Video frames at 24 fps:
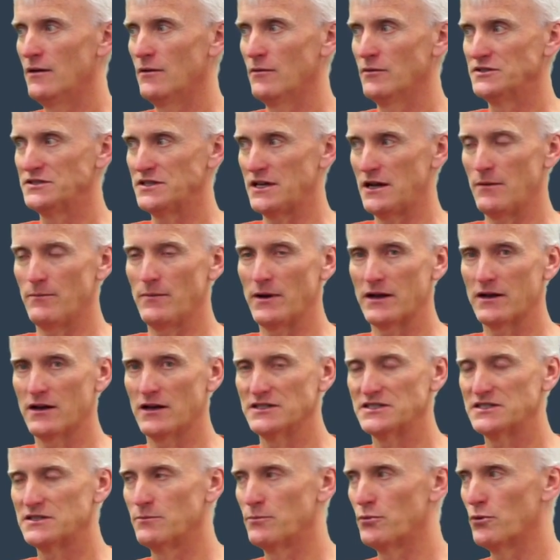set up my
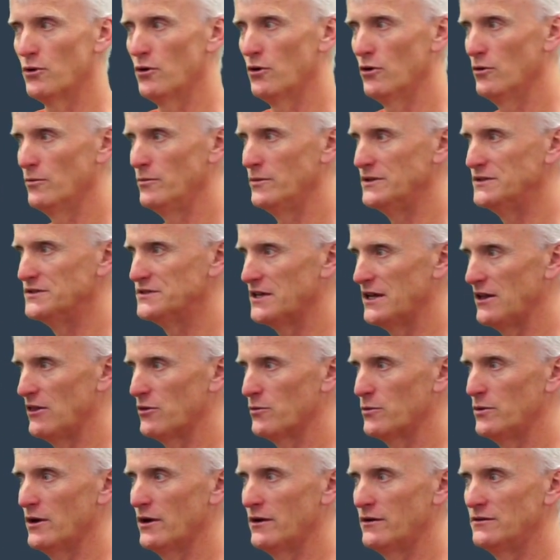custom probe and say
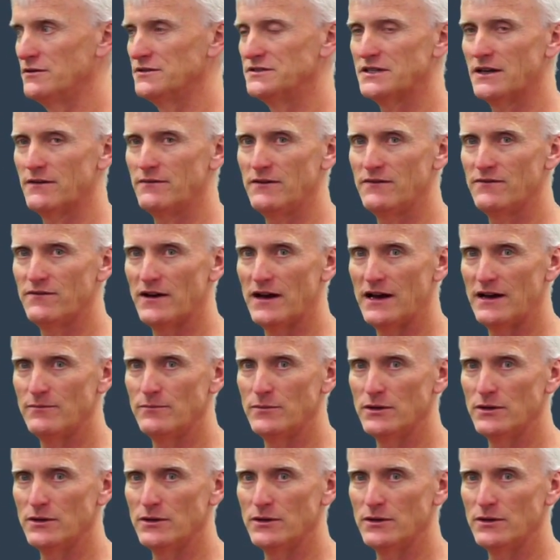375